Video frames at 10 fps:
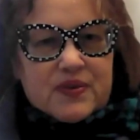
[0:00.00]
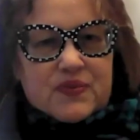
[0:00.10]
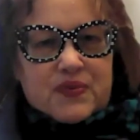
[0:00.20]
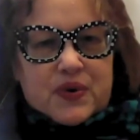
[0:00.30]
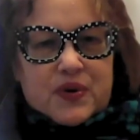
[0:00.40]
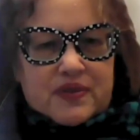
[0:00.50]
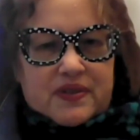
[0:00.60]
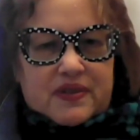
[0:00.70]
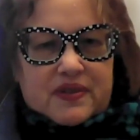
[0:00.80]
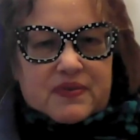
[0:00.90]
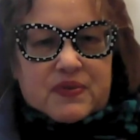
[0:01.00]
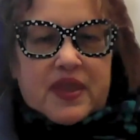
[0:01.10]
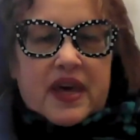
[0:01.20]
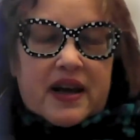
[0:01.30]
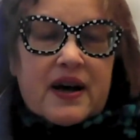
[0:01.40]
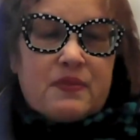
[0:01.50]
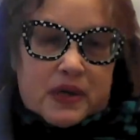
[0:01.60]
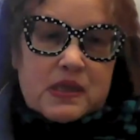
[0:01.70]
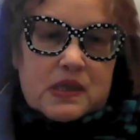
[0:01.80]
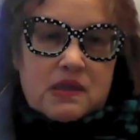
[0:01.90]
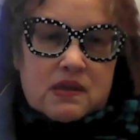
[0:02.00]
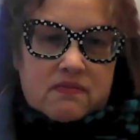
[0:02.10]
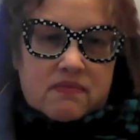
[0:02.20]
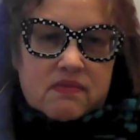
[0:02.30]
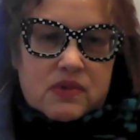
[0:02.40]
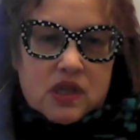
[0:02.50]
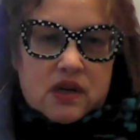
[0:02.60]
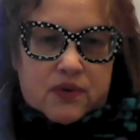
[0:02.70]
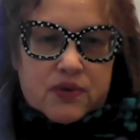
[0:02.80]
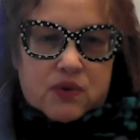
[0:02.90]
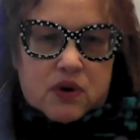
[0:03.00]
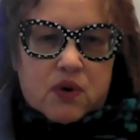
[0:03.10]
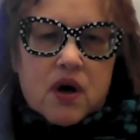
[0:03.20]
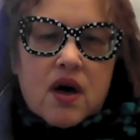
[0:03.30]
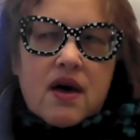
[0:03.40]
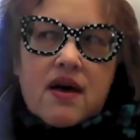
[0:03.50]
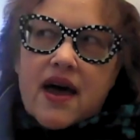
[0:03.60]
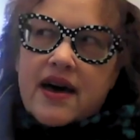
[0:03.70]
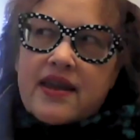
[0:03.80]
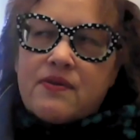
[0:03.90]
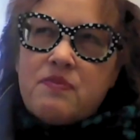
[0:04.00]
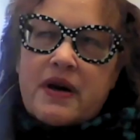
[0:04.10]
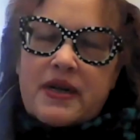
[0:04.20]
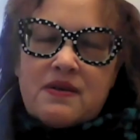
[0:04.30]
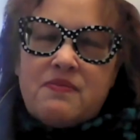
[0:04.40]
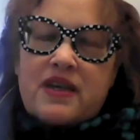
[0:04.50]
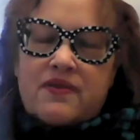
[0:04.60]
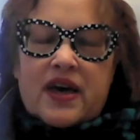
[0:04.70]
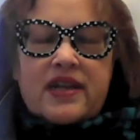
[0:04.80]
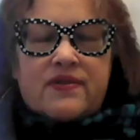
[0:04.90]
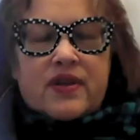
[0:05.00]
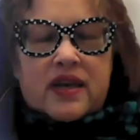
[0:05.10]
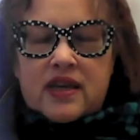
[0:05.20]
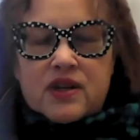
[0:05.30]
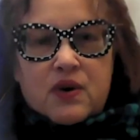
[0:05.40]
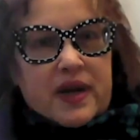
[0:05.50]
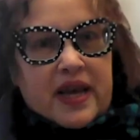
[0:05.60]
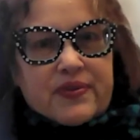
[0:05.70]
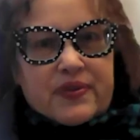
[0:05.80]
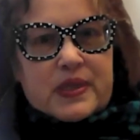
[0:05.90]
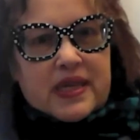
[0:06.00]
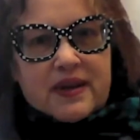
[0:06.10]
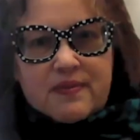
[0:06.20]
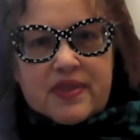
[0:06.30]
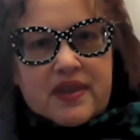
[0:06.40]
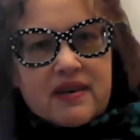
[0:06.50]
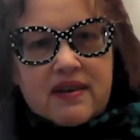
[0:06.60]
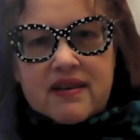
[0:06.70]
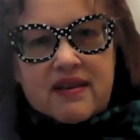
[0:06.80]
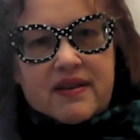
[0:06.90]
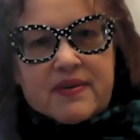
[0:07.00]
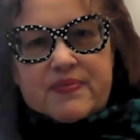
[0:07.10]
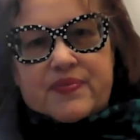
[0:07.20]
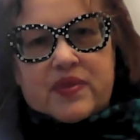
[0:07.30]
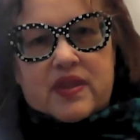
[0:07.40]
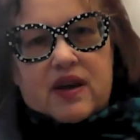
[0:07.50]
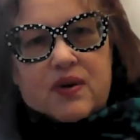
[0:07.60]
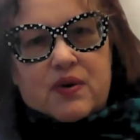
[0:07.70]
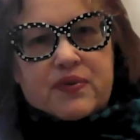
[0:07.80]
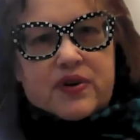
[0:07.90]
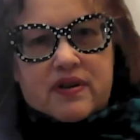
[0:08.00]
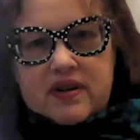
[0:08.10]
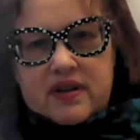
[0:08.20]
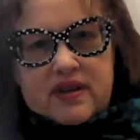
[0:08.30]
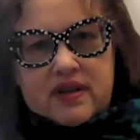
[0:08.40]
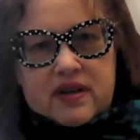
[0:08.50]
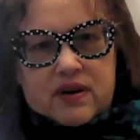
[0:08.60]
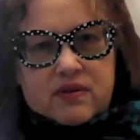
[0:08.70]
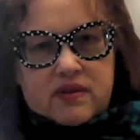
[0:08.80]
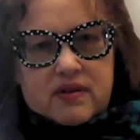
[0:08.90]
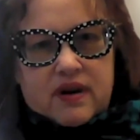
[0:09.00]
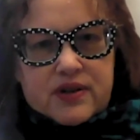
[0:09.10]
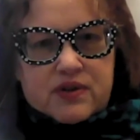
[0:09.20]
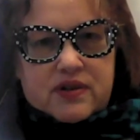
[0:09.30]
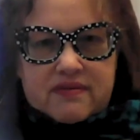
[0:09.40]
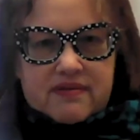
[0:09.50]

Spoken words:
for that highway system to go through. And it reminded me of that, of we had the same thing over 100